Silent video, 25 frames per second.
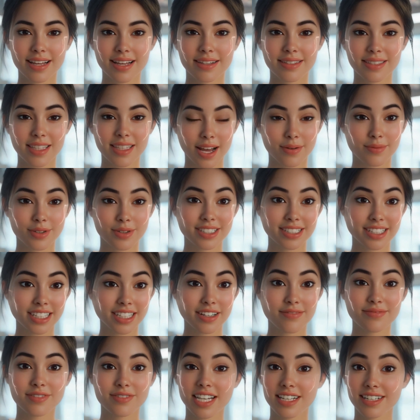They
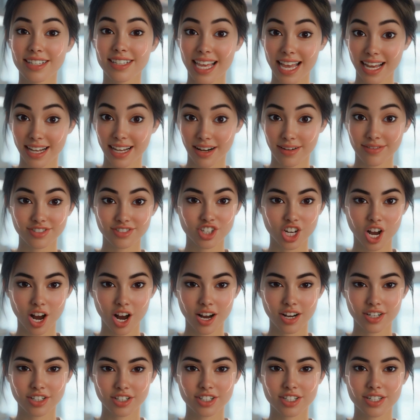received a negative
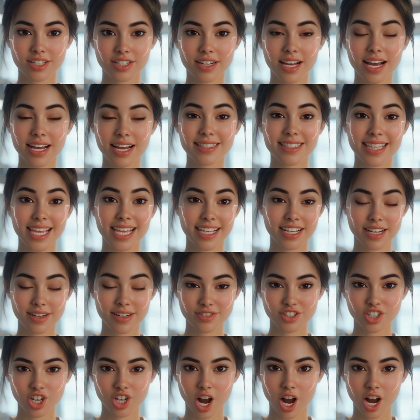charge. A negative
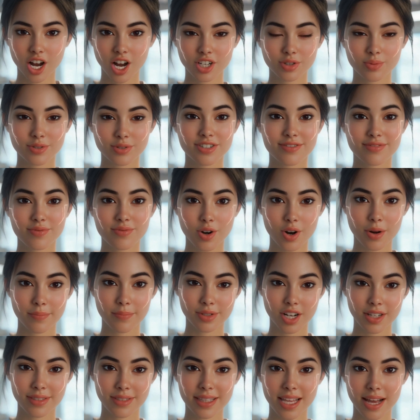charge was formed
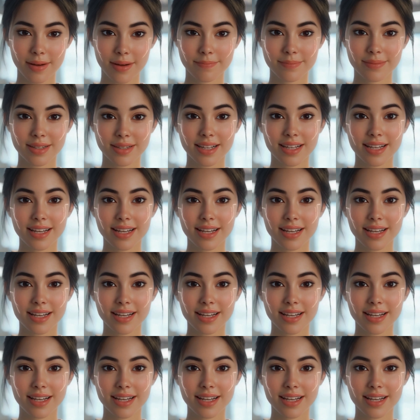on them.